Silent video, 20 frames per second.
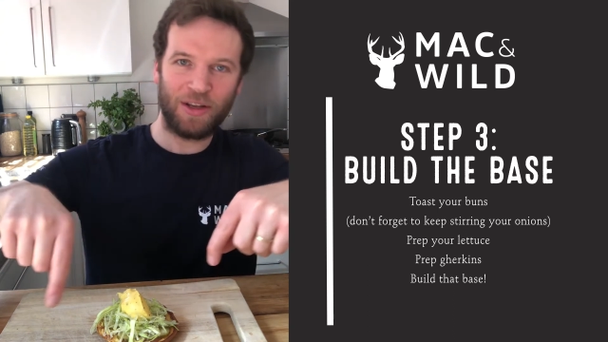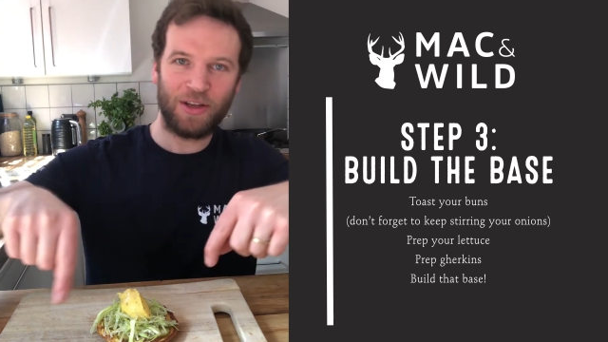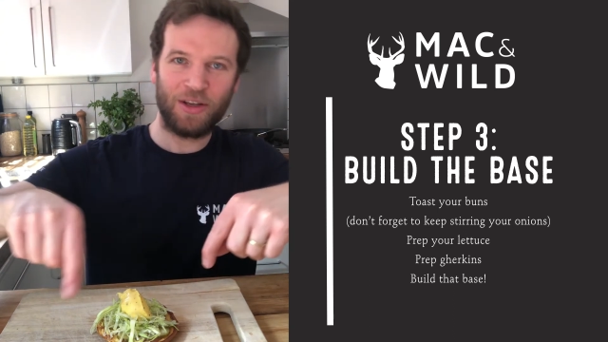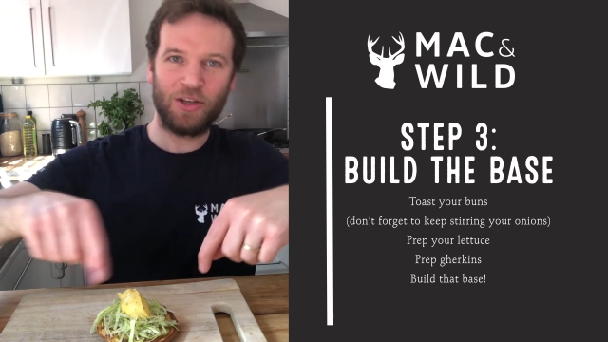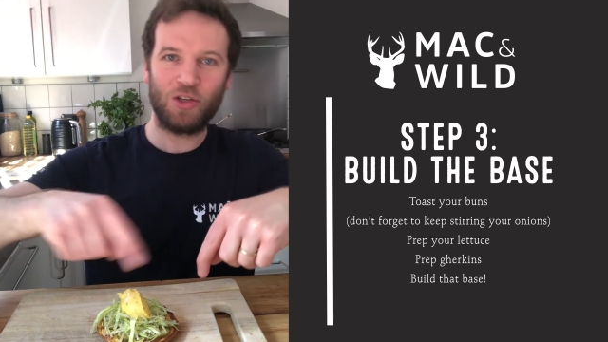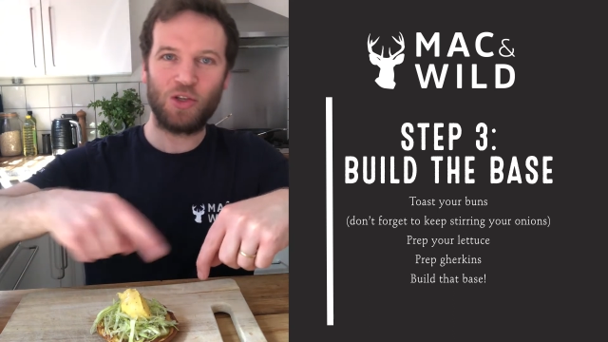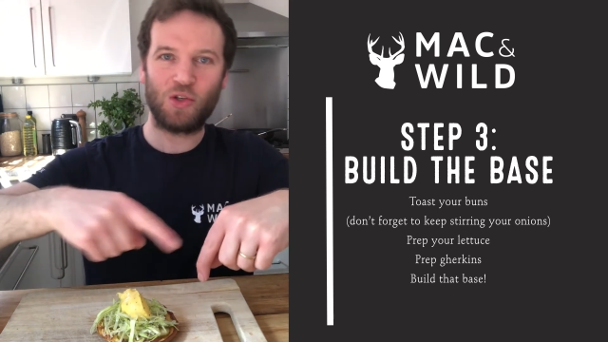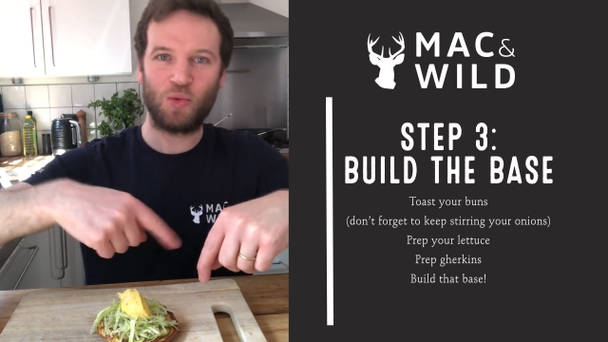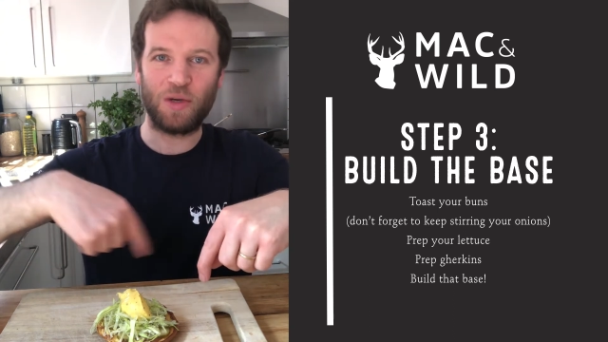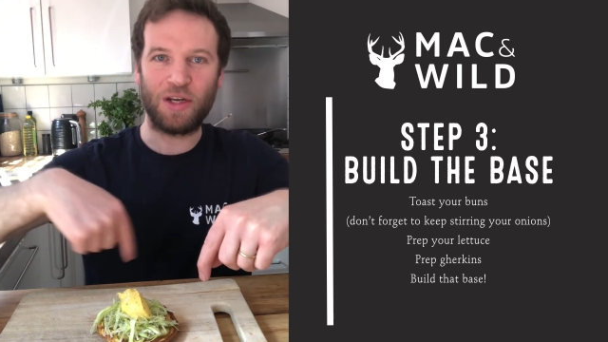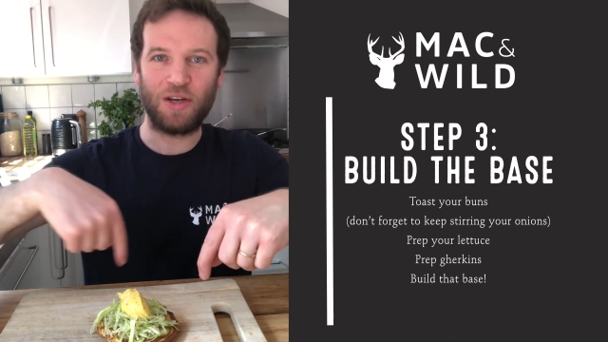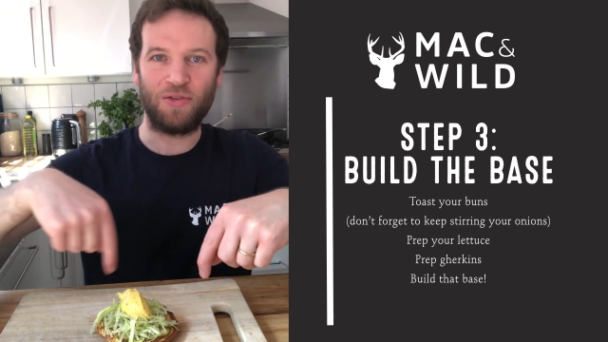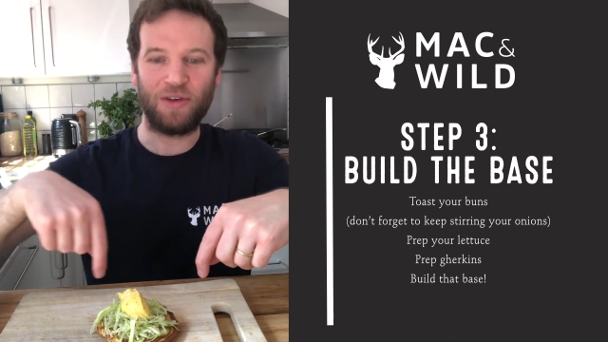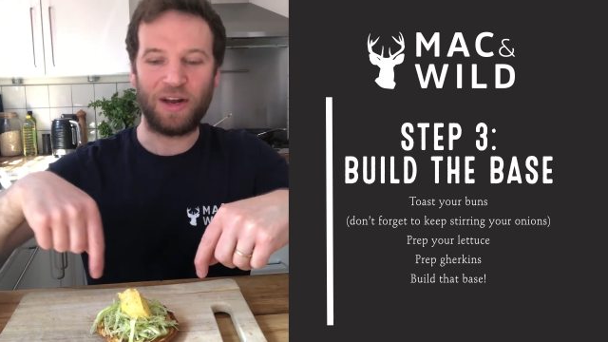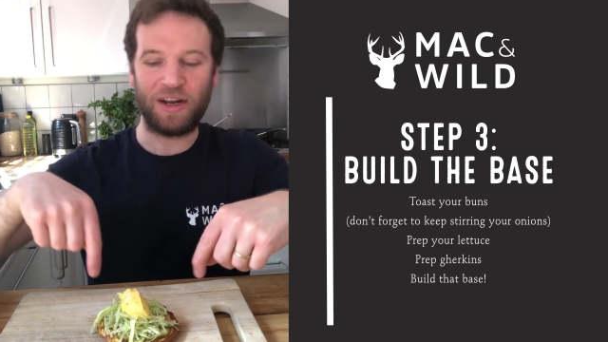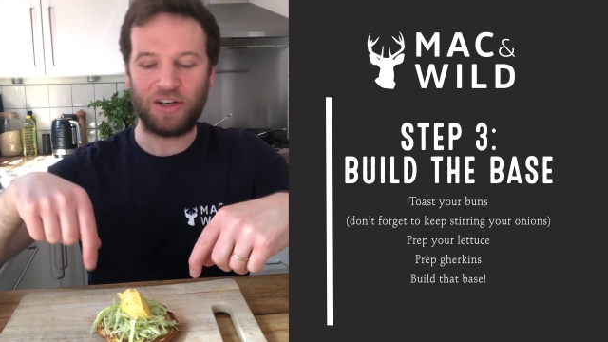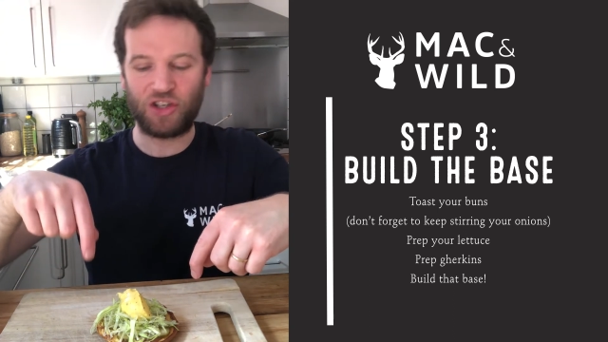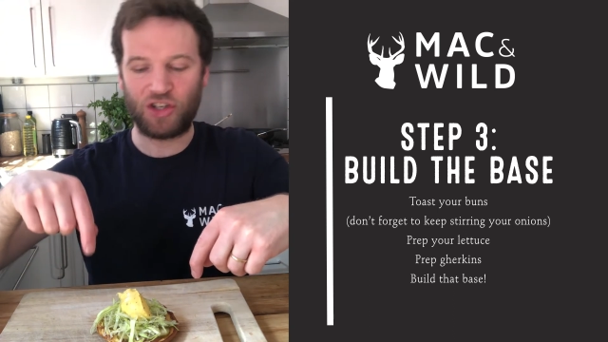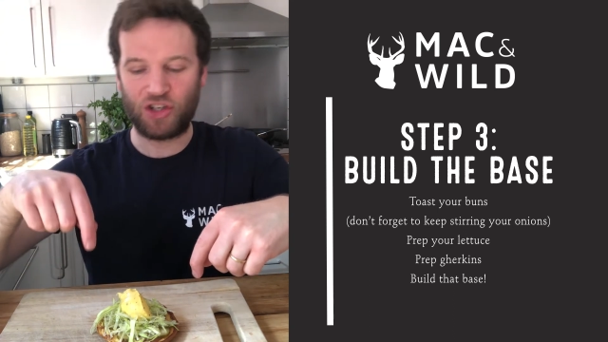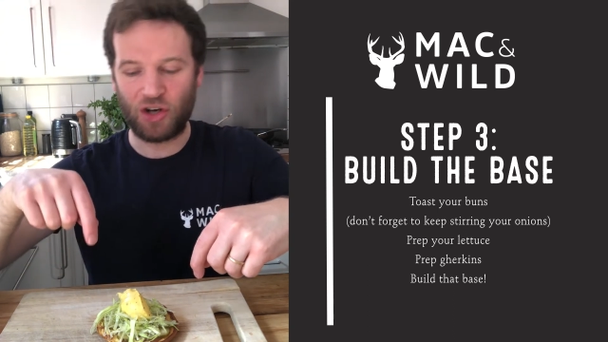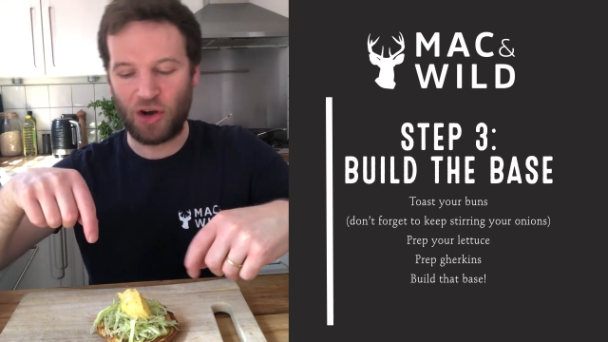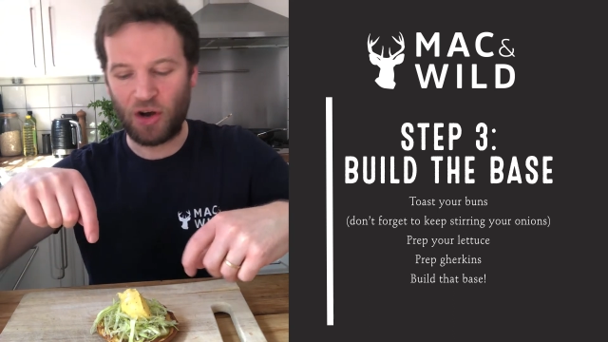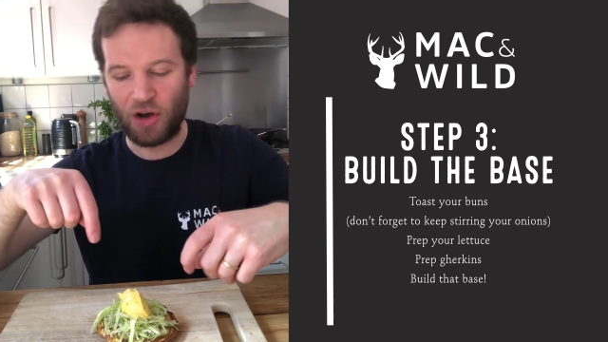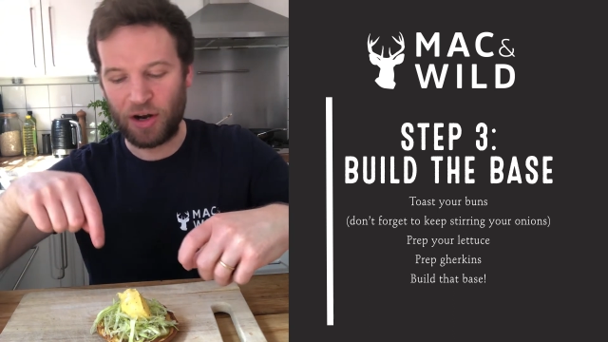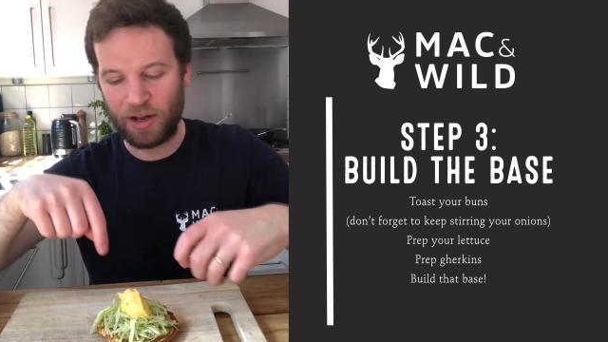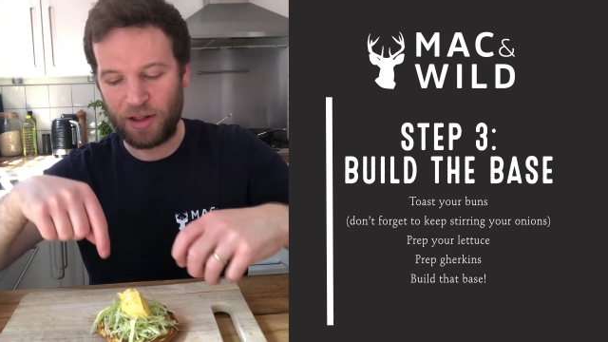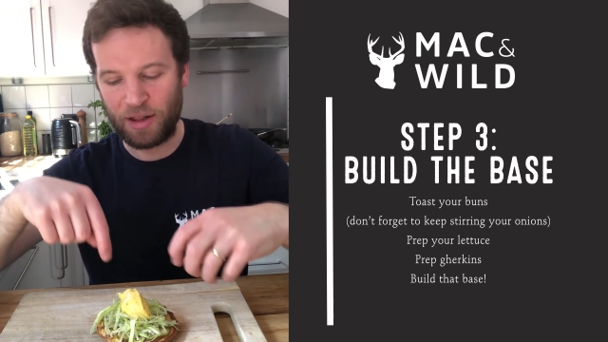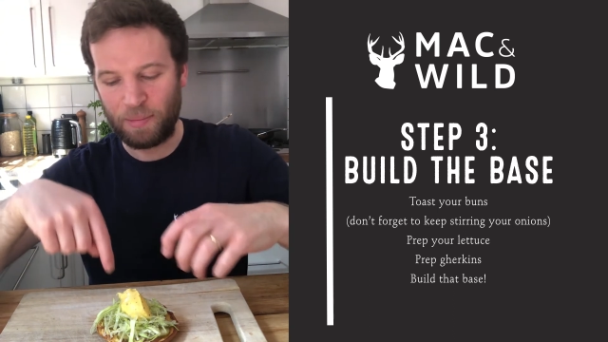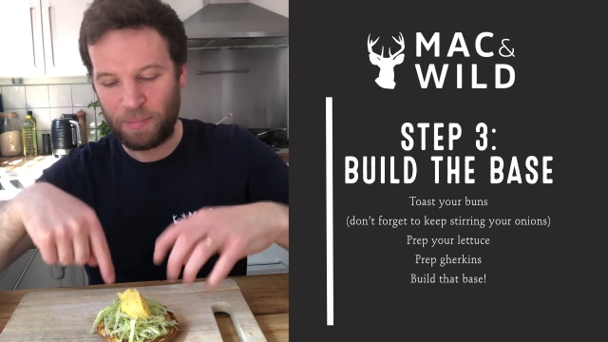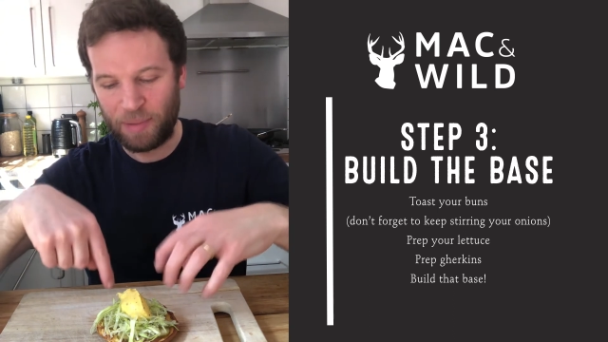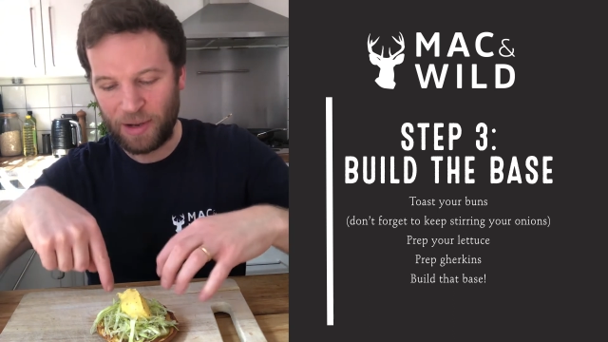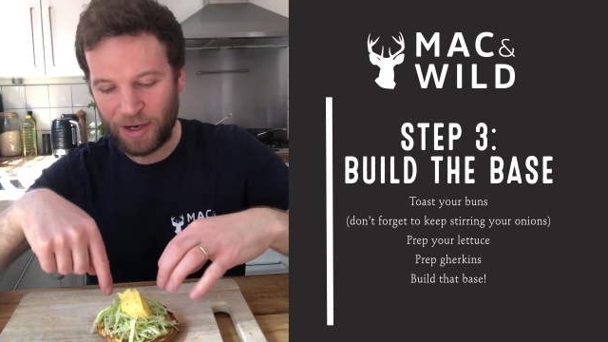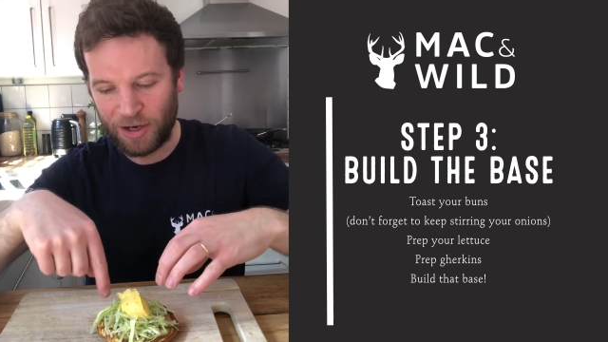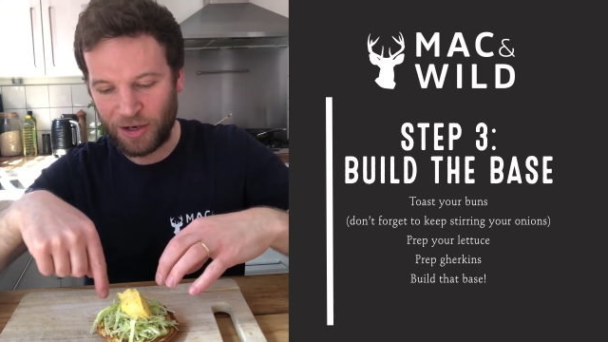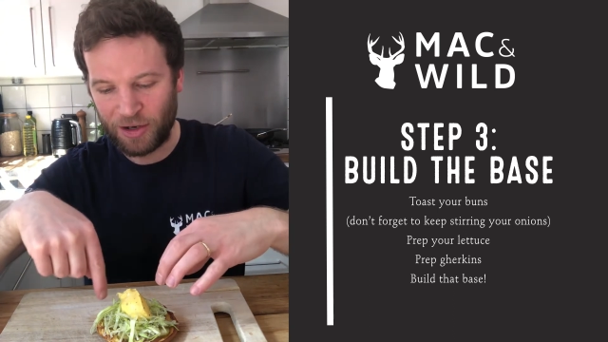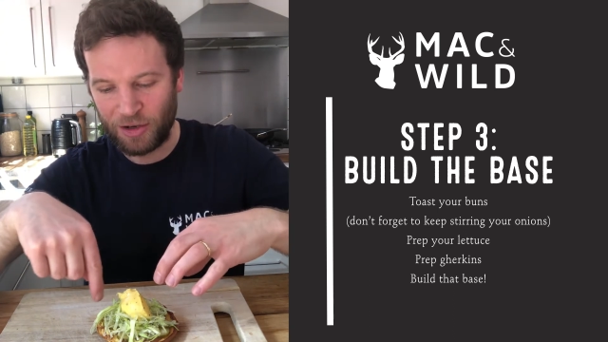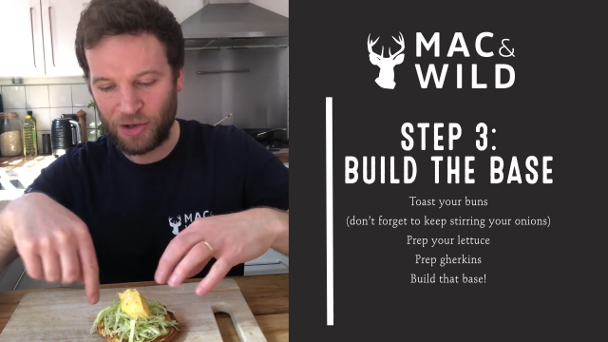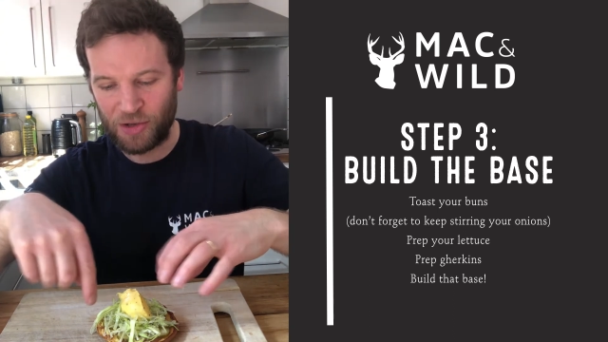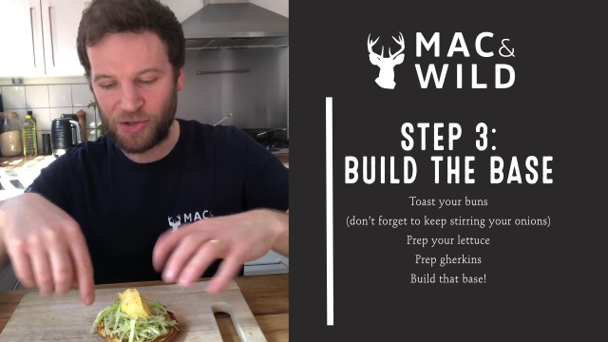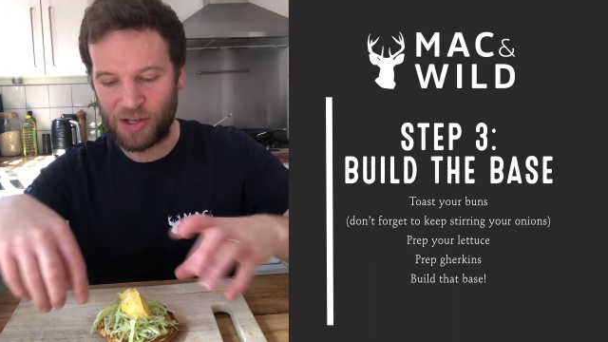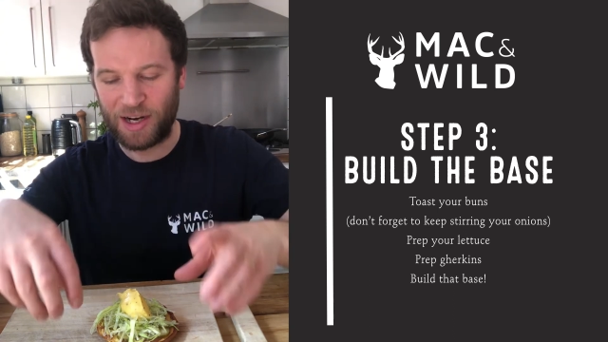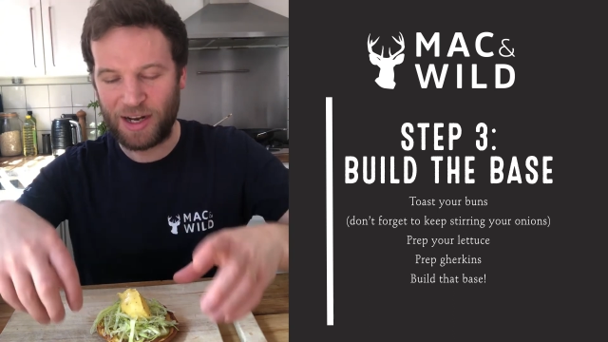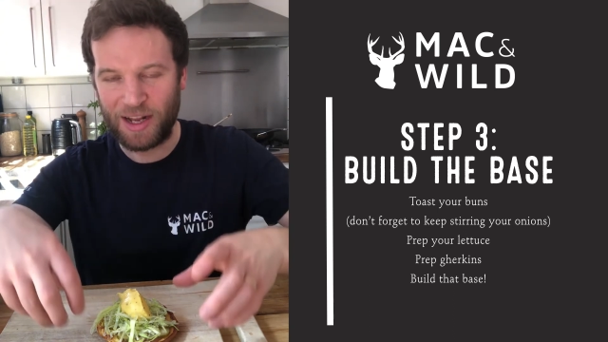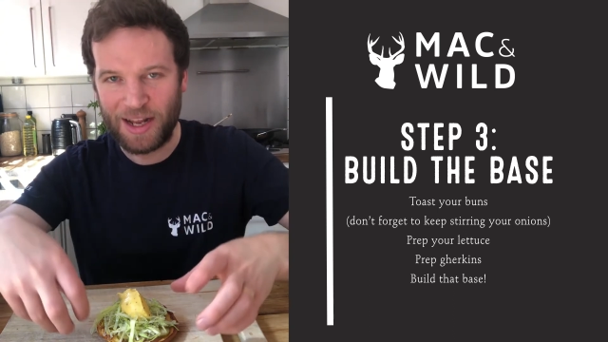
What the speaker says: sweet red John and the pickles and